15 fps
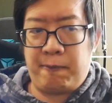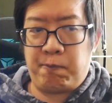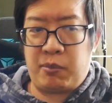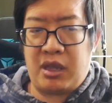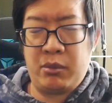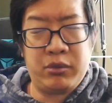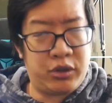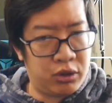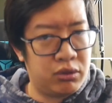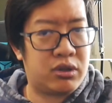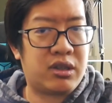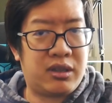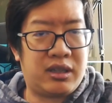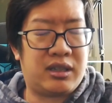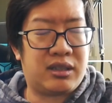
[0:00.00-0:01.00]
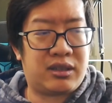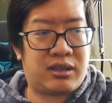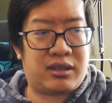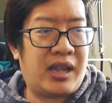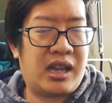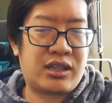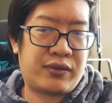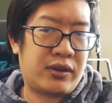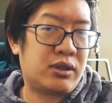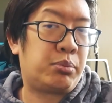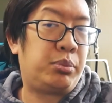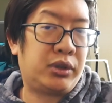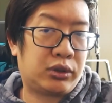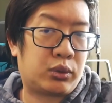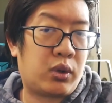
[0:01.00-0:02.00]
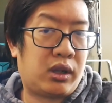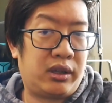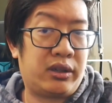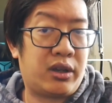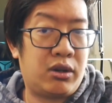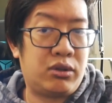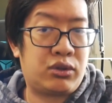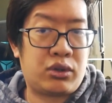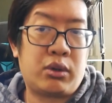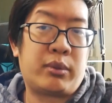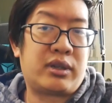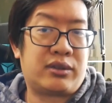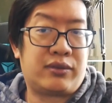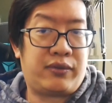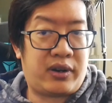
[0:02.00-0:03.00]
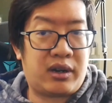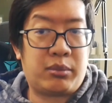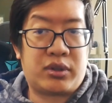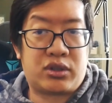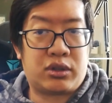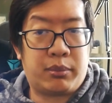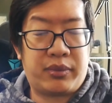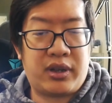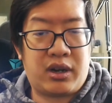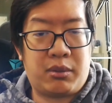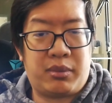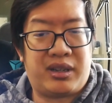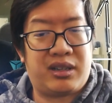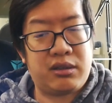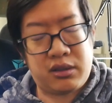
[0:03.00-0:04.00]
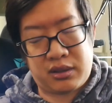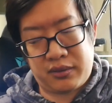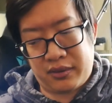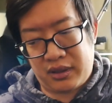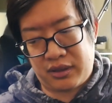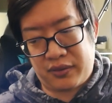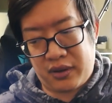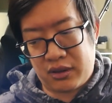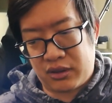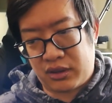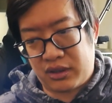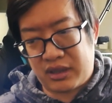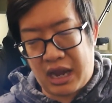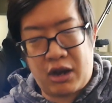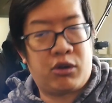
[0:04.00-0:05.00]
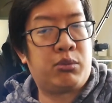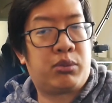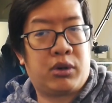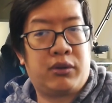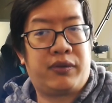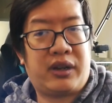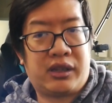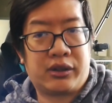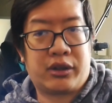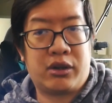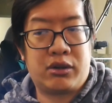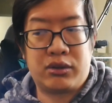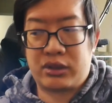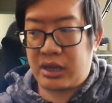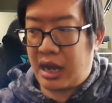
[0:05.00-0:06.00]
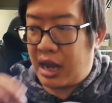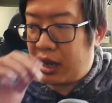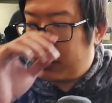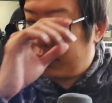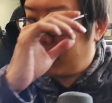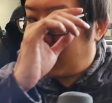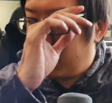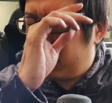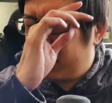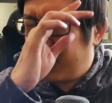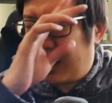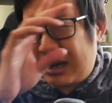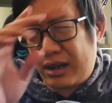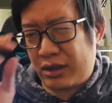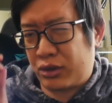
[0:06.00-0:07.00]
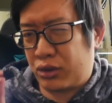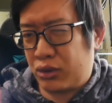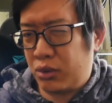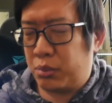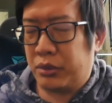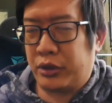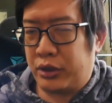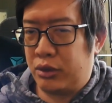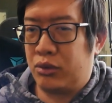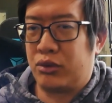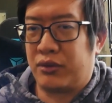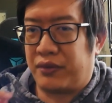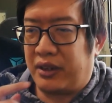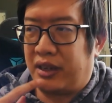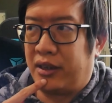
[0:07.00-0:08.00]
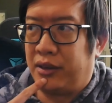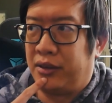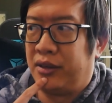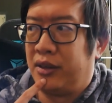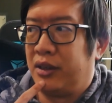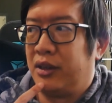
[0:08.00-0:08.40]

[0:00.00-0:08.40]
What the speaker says: And due to this, as far as build quality goes, Zoom is very much up there, but as far as sound profile goes, I'm not a super huge fan